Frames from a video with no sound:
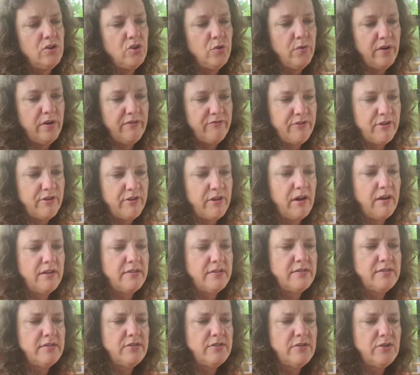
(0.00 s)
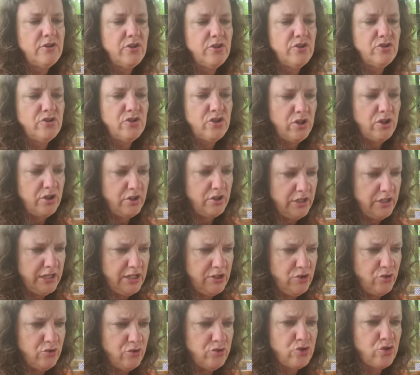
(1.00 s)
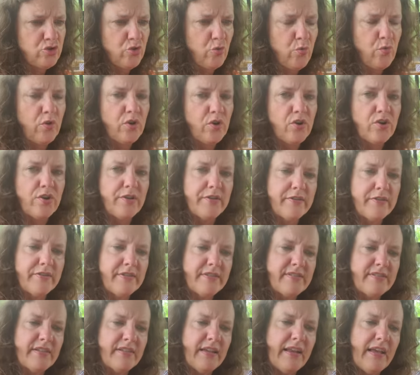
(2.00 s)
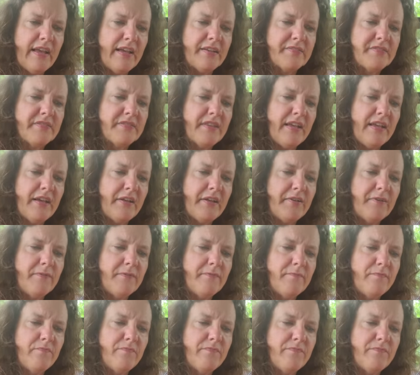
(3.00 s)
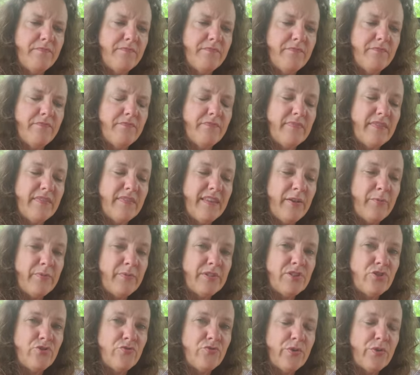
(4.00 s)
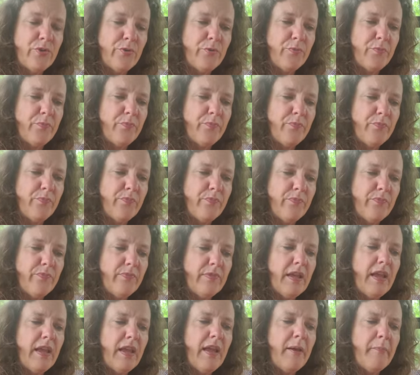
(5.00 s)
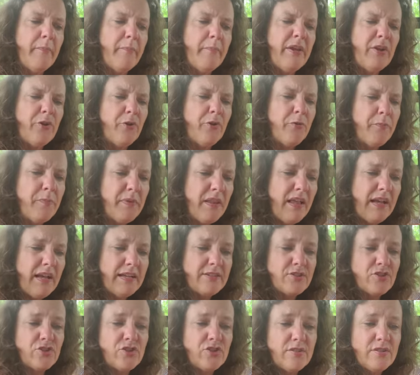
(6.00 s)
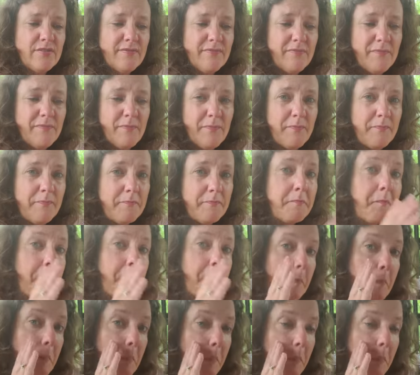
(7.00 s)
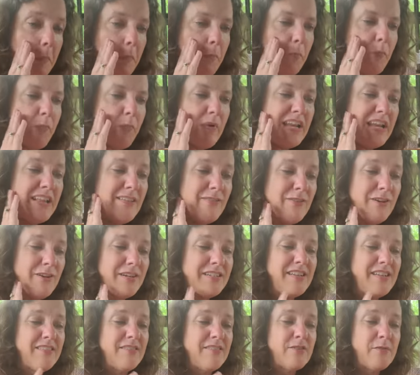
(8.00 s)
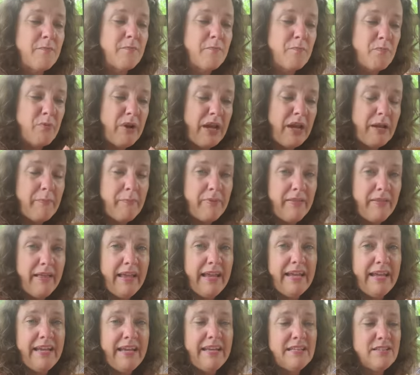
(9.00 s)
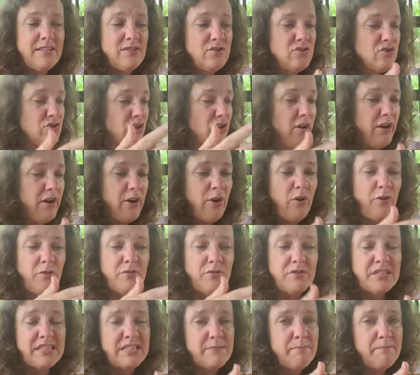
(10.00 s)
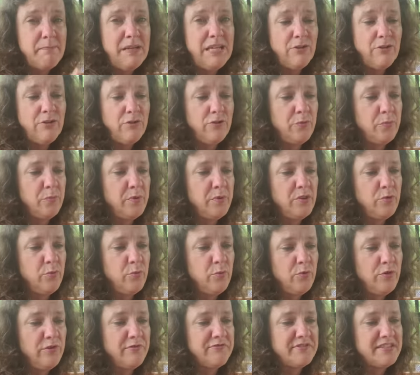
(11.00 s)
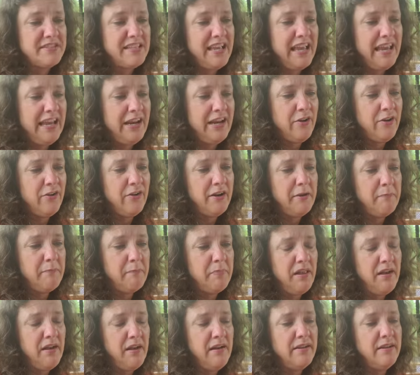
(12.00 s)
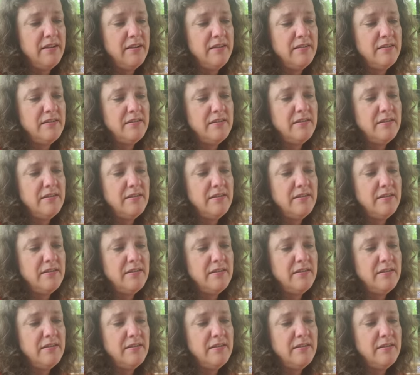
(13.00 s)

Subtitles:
"You have forgotten to clean your sword," said Aslan. It was true. Peter blushed when he looked at the bright blade and saw it all smeared with the wolf's hair and blood.